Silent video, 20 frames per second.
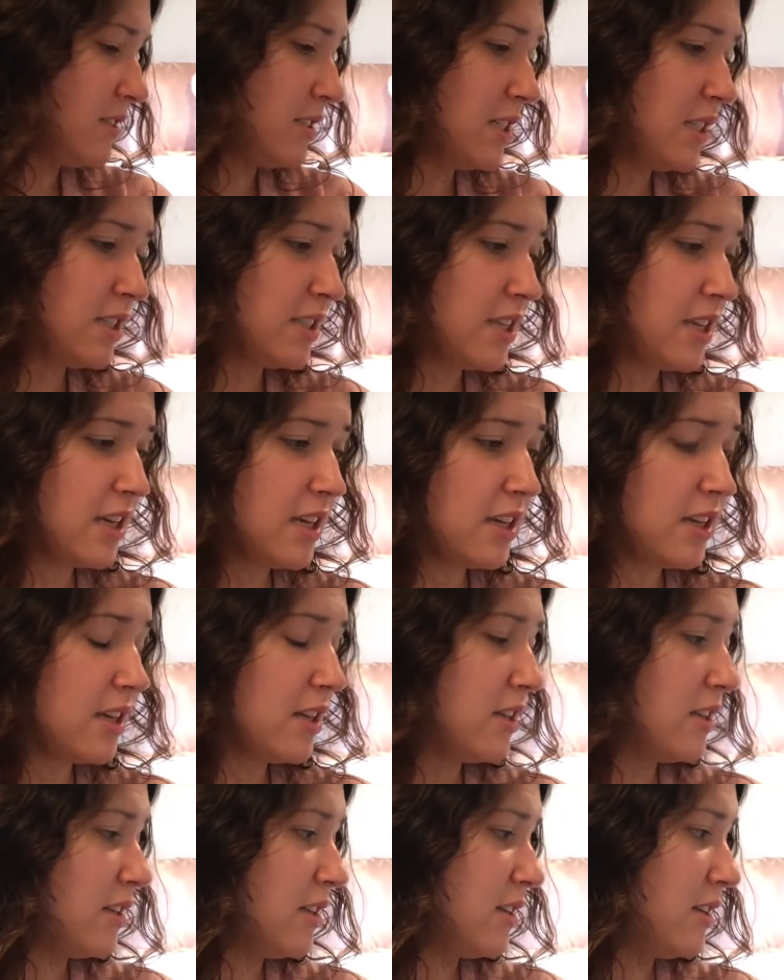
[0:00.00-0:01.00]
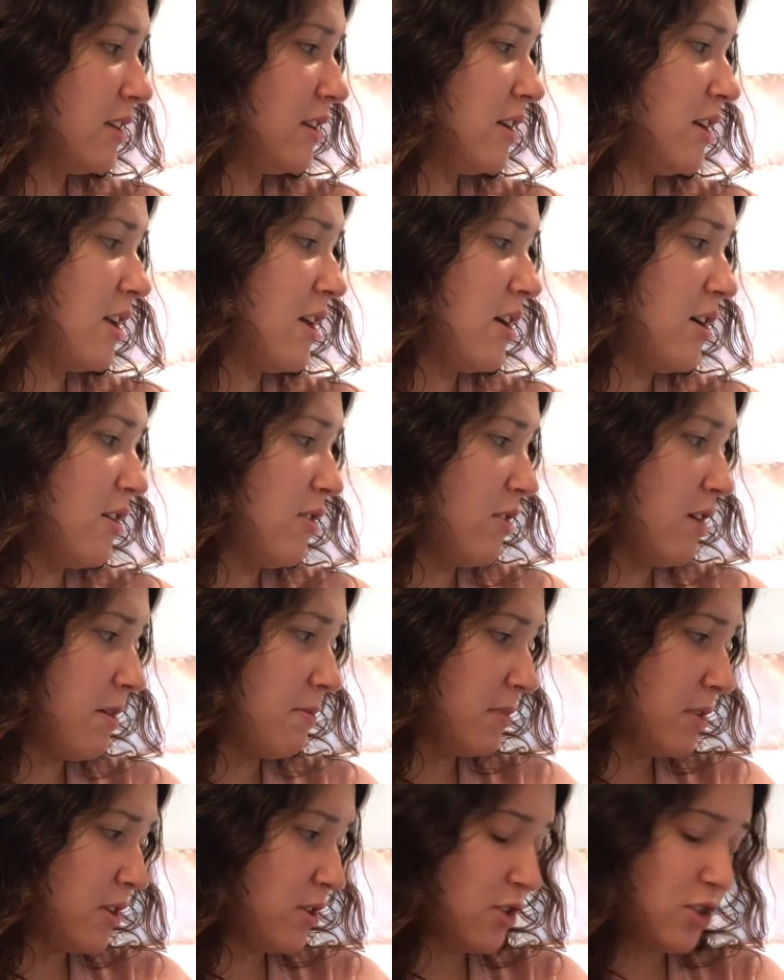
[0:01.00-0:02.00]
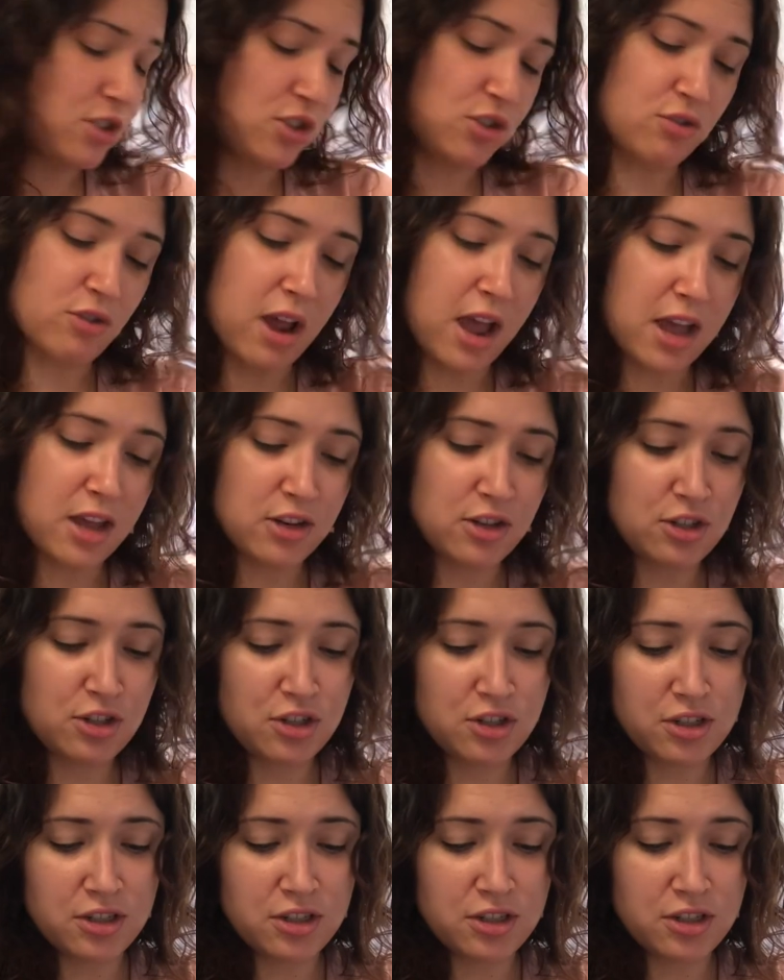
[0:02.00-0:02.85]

He's like, no, I'm going to stretch.